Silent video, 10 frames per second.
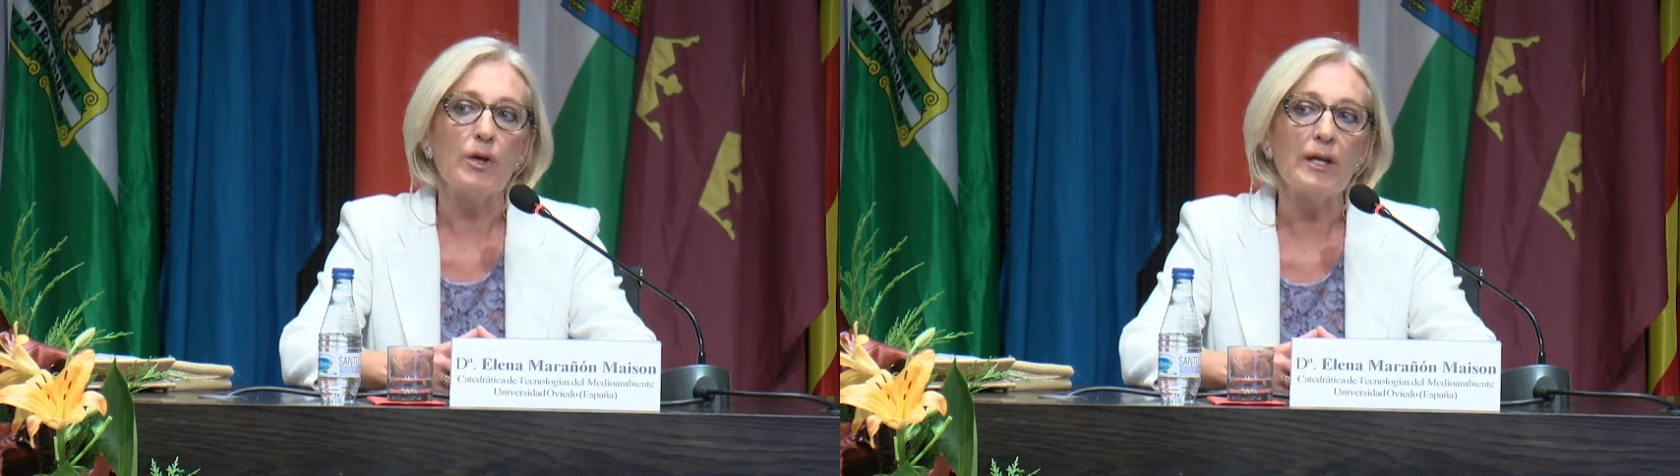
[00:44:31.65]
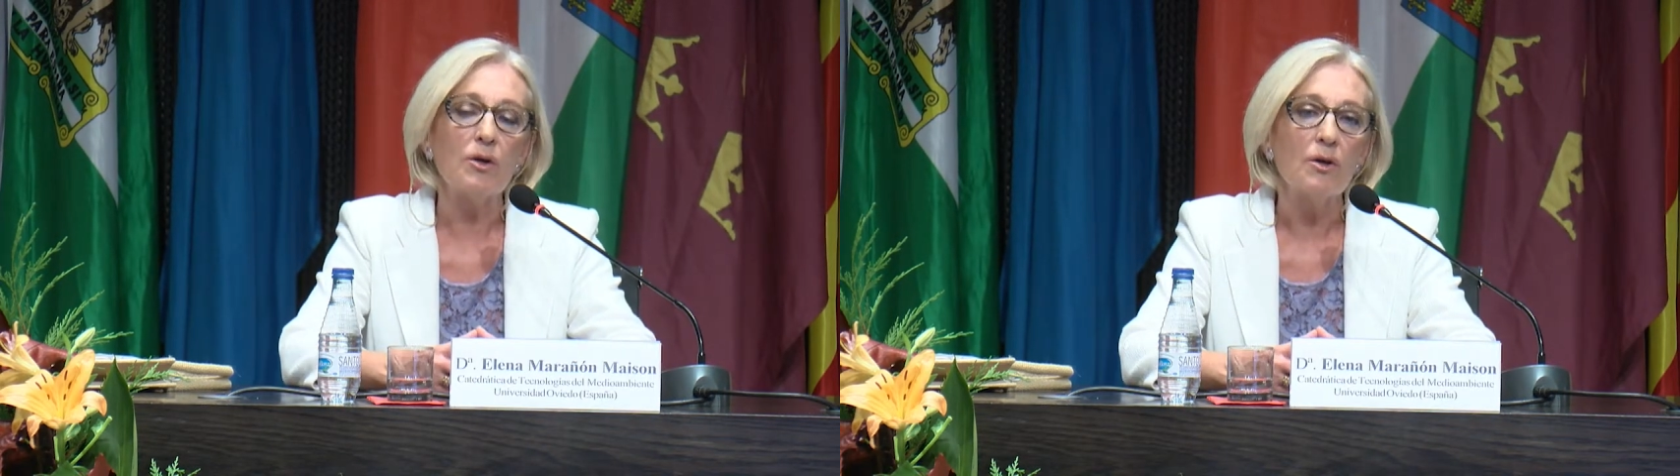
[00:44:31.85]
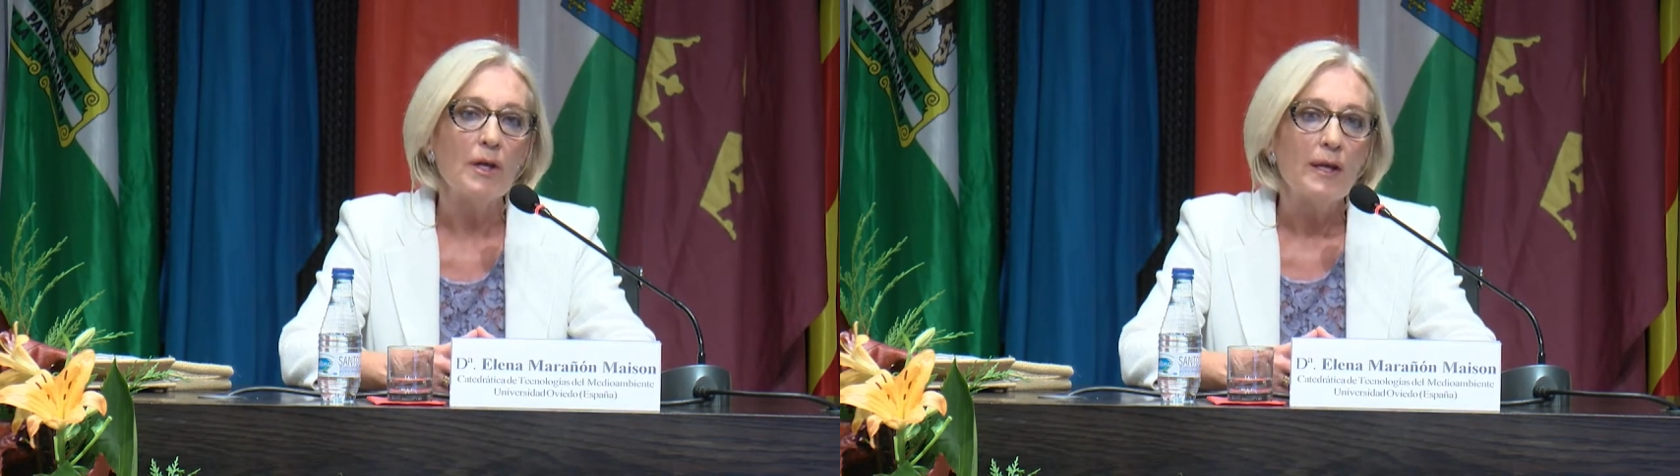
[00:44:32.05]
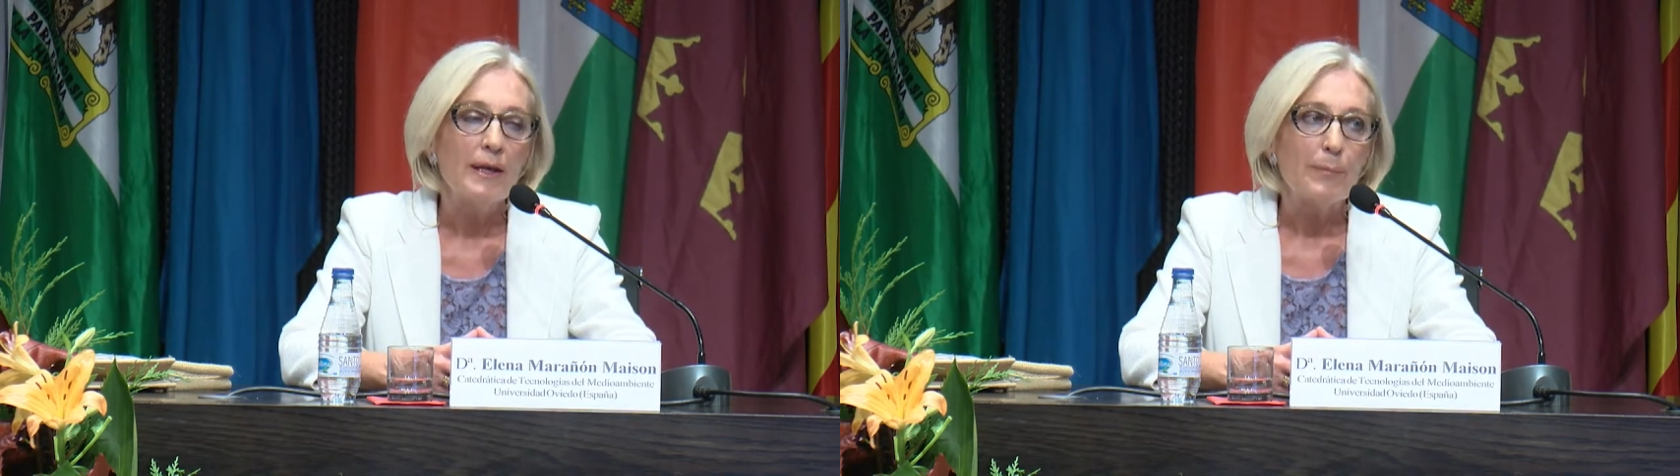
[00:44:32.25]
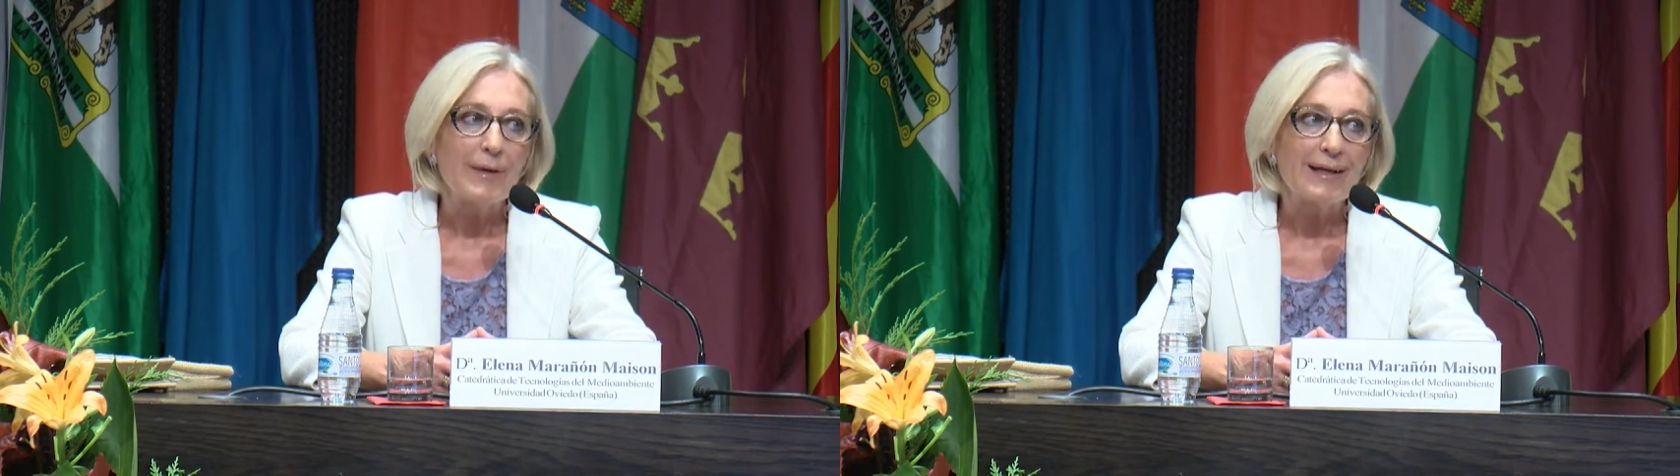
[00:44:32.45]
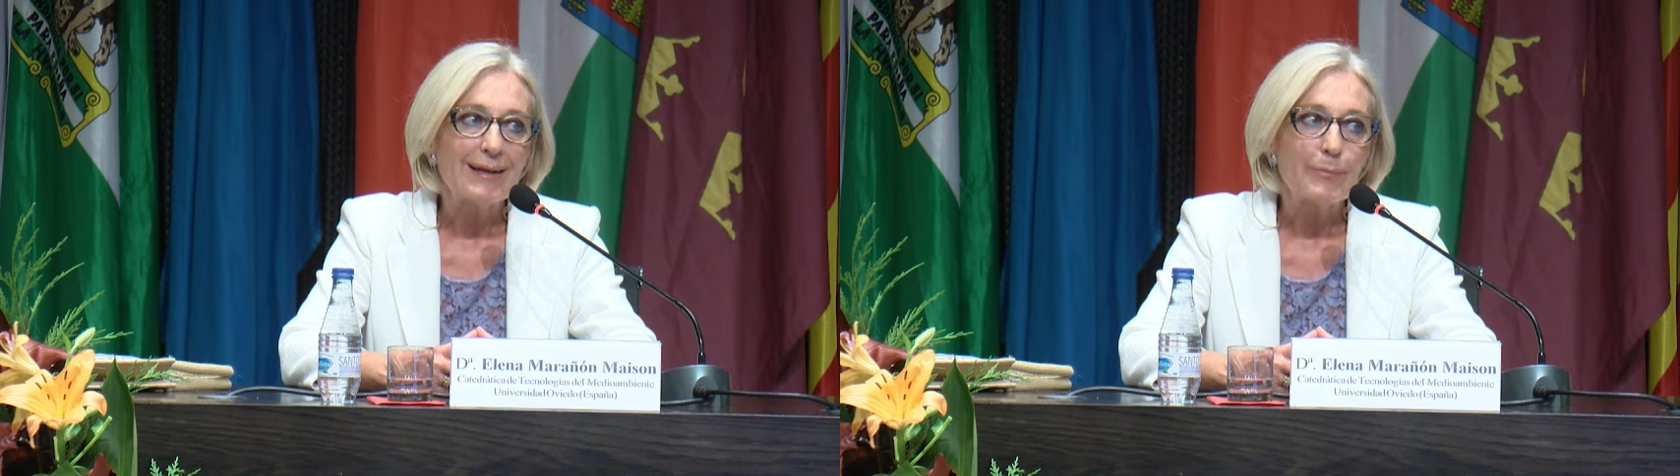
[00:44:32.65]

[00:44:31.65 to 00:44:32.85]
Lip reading: He is a